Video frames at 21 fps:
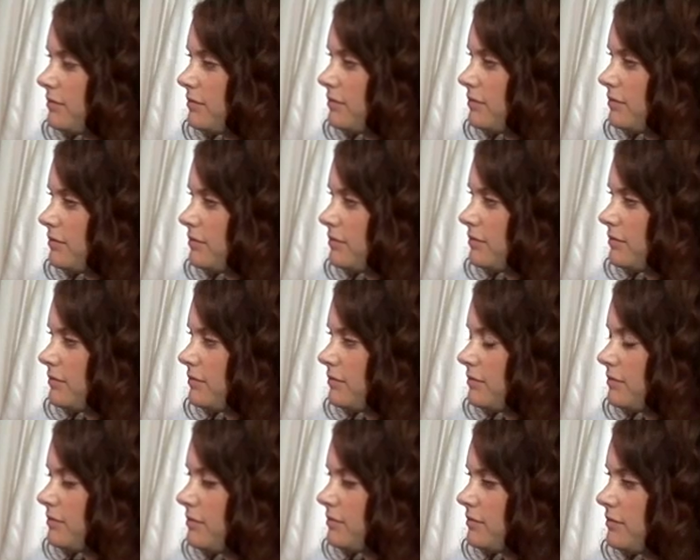
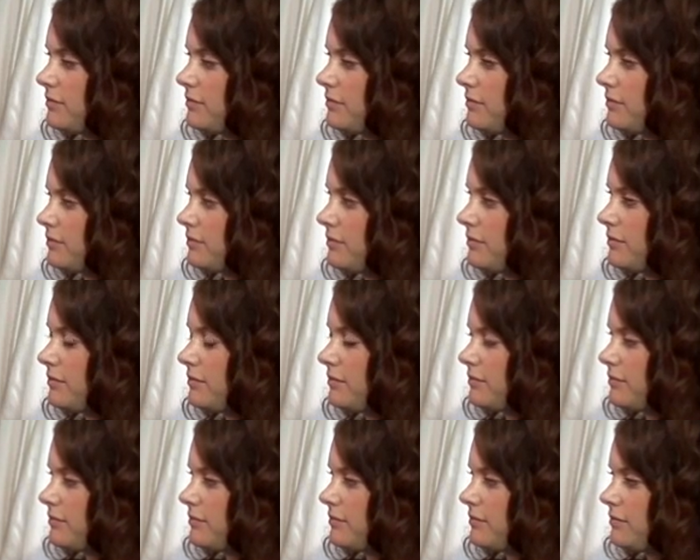
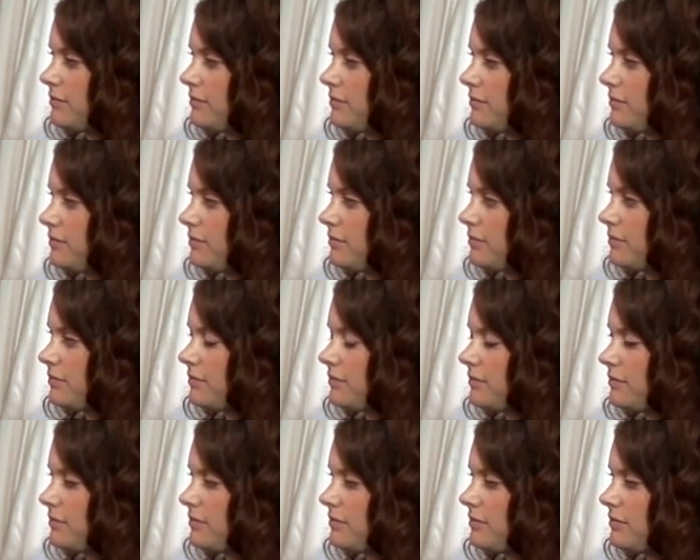
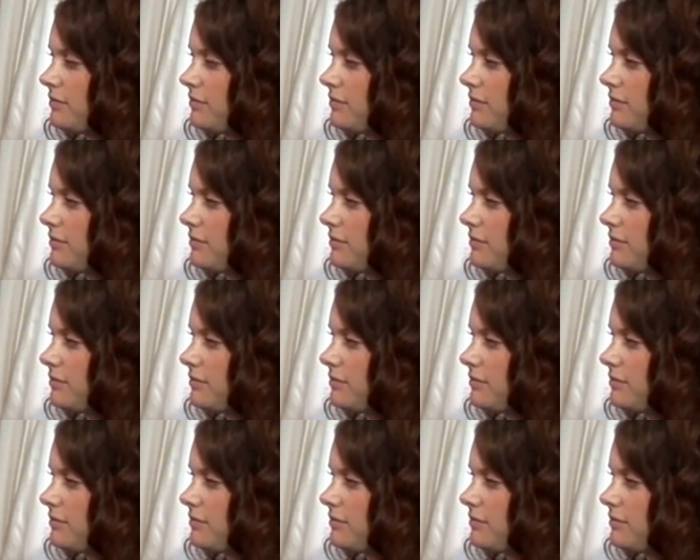The person shown says nothing.